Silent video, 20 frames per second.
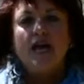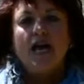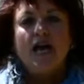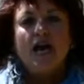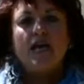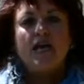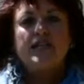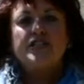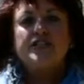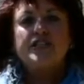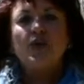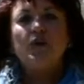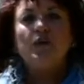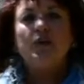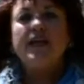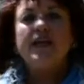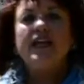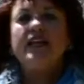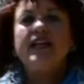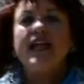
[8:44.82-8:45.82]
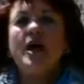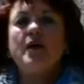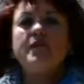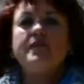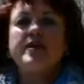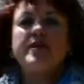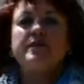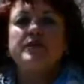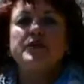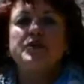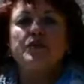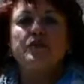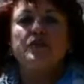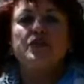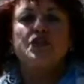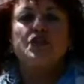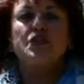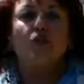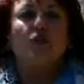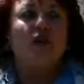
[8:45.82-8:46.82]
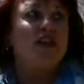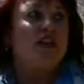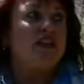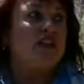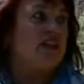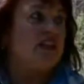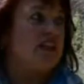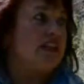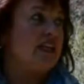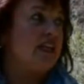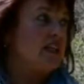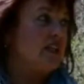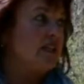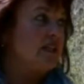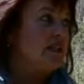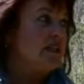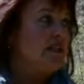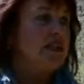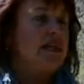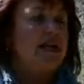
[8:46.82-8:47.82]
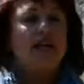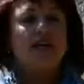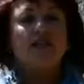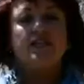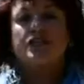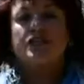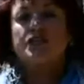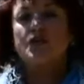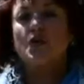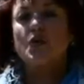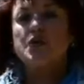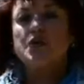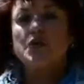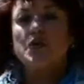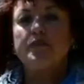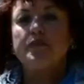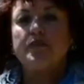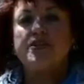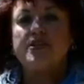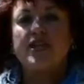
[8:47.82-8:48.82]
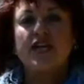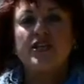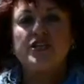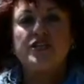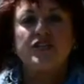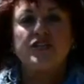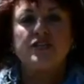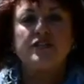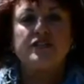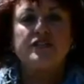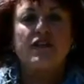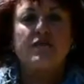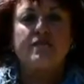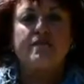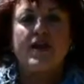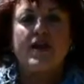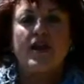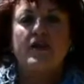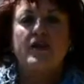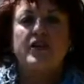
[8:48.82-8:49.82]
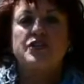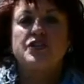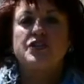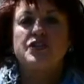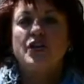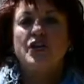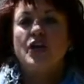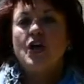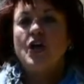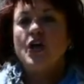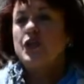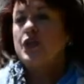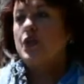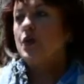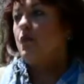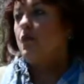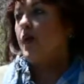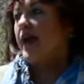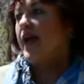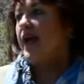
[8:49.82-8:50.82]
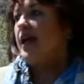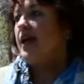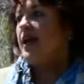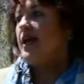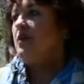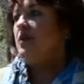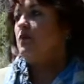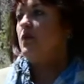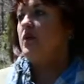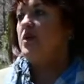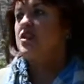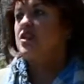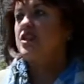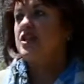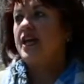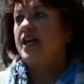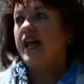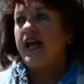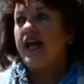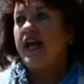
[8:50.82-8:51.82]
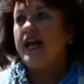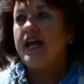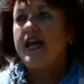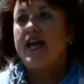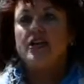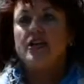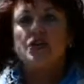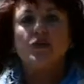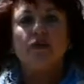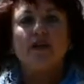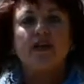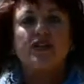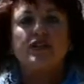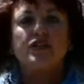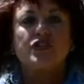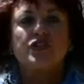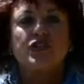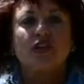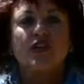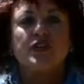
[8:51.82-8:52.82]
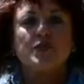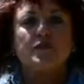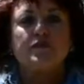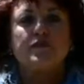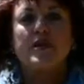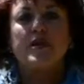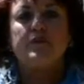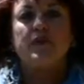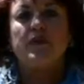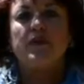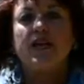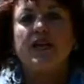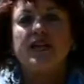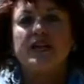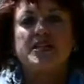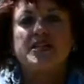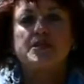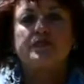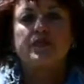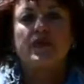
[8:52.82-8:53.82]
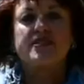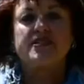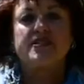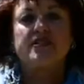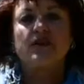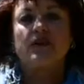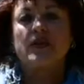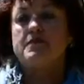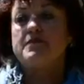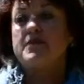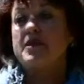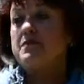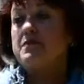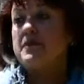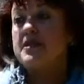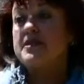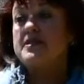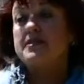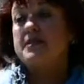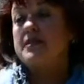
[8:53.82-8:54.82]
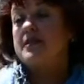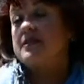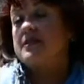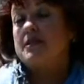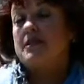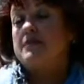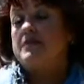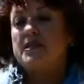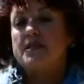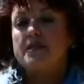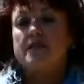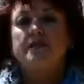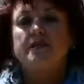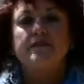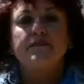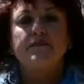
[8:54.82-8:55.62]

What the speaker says: And until we allow people to enjoy the legal and social protections of marriage, the way in which gay and transgender people can express their commitments, it's limited.